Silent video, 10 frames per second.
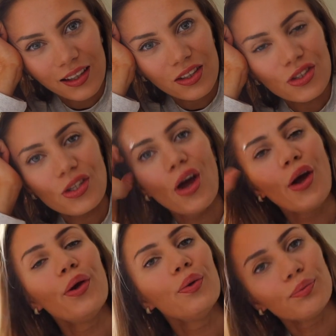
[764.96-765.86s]

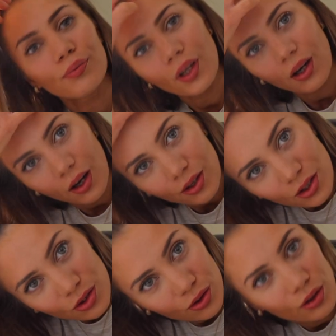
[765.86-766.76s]
So, I
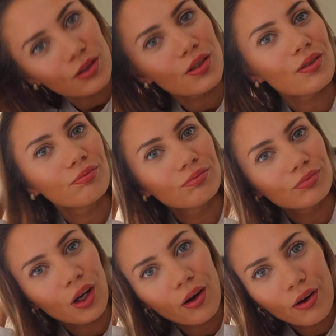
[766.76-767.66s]
just thought,
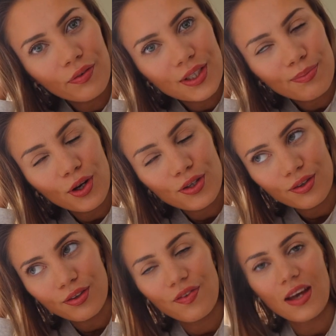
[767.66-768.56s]
obviously most
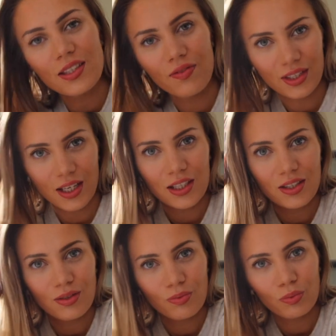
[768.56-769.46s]
of the
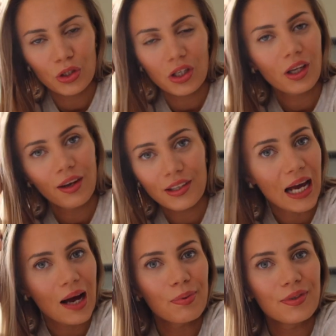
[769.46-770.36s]
festivities which are going to
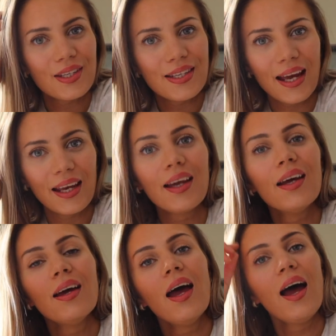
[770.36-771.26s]
happen today
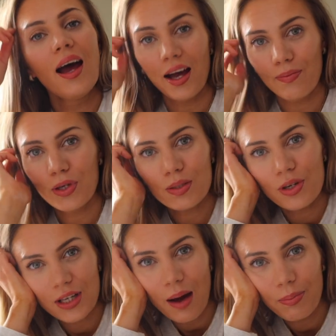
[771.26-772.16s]
have pretty
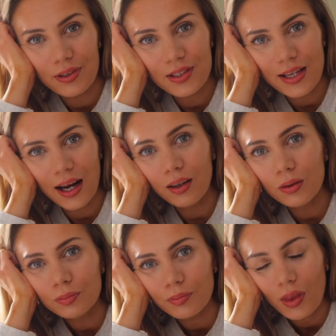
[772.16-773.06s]
much happened
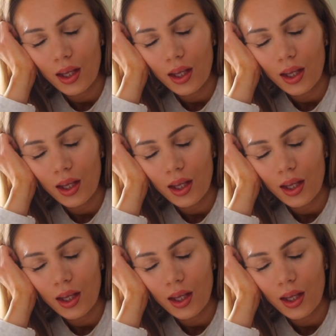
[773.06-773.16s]
now.